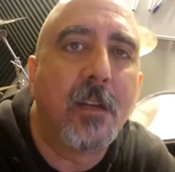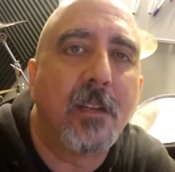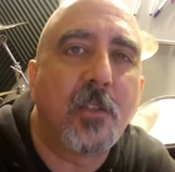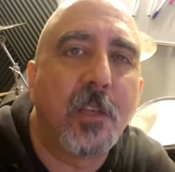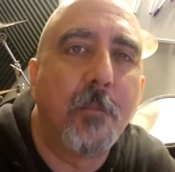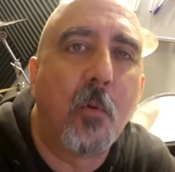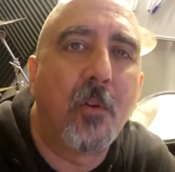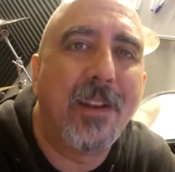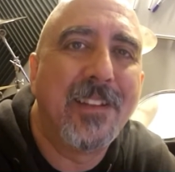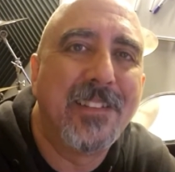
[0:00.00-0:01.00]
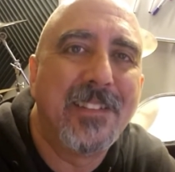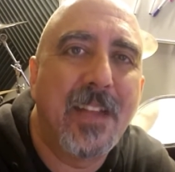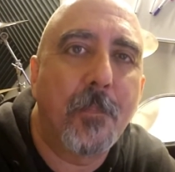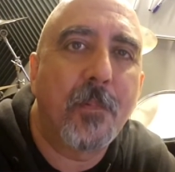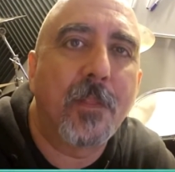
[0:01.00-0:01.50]
and see more
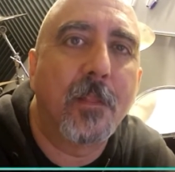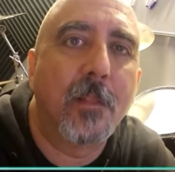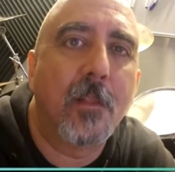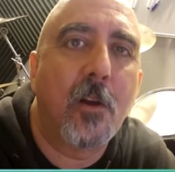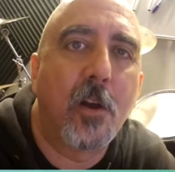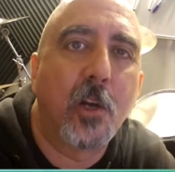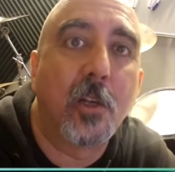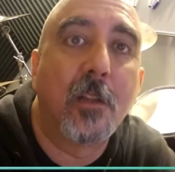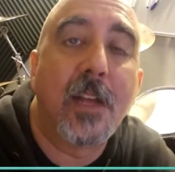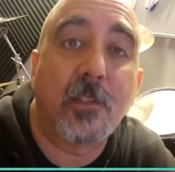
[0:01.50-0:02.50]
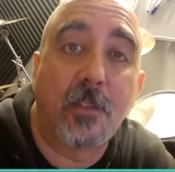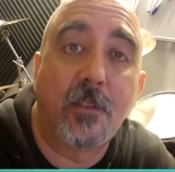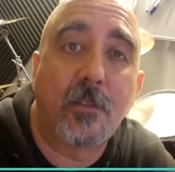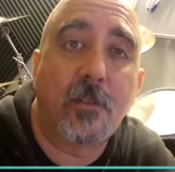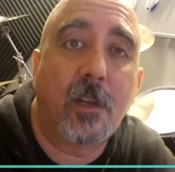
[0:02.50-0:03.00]
in-depth, longer lessons.